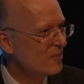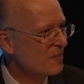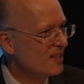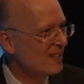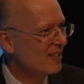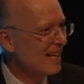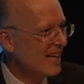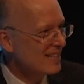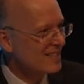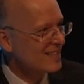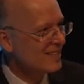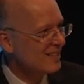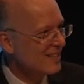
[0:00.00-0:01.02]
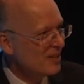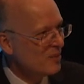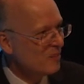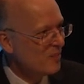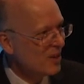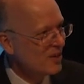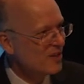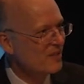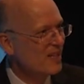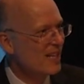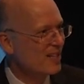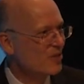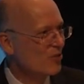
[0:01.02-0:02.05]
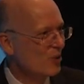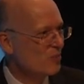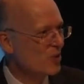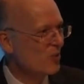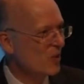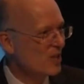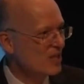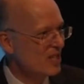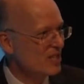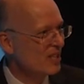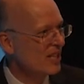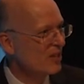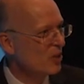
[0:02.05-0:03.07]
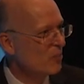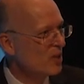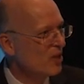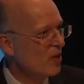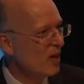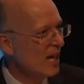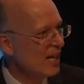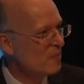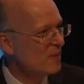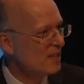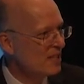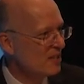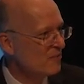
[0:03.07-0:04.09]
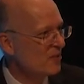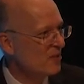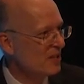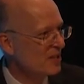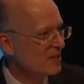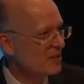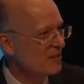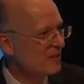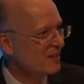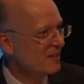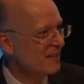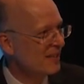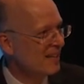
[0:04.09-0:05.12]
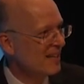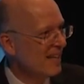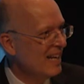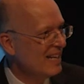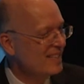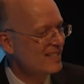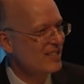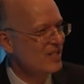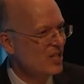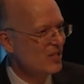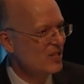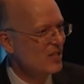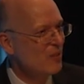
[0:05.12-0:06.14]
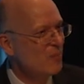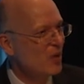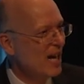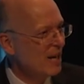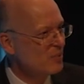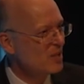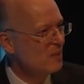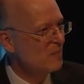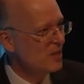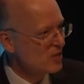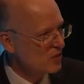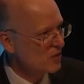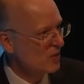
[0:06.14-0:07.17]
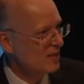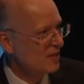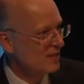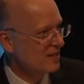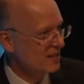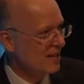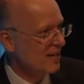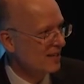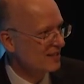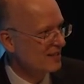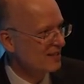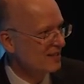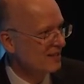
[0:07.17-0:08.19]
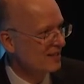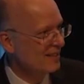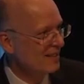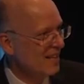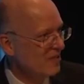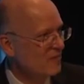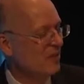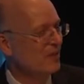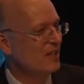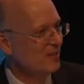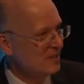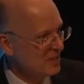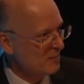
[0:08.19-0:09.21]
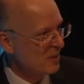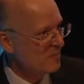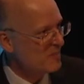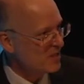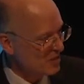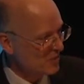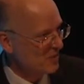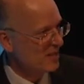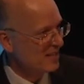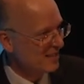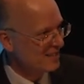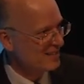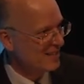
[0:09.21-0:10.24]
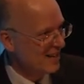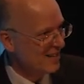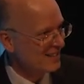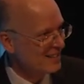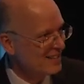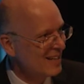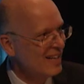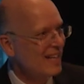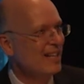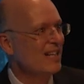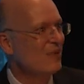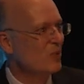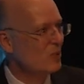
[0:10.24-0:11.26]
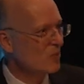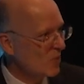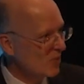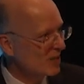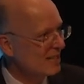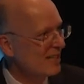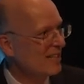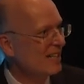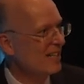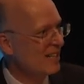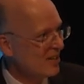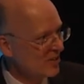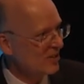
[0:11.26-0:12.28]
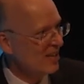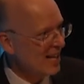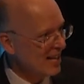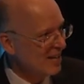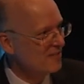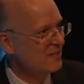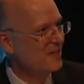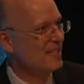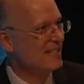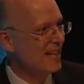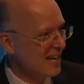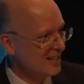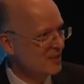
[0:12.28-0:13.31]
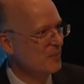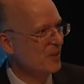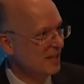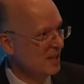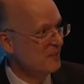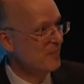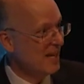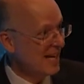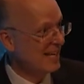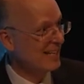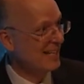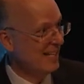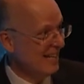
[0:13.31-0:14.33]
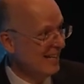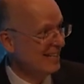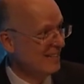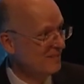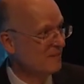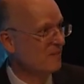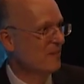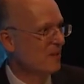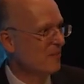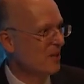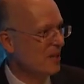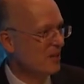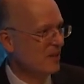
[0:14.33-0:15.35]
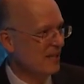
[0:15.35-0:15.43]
to me the last part of that inscription where he says, Let there be no enmity for this, and suggested that perhaps he mistreated his ox and felt guilty about mistreating his ox, and he was worried that in another life this ox would come back and wreak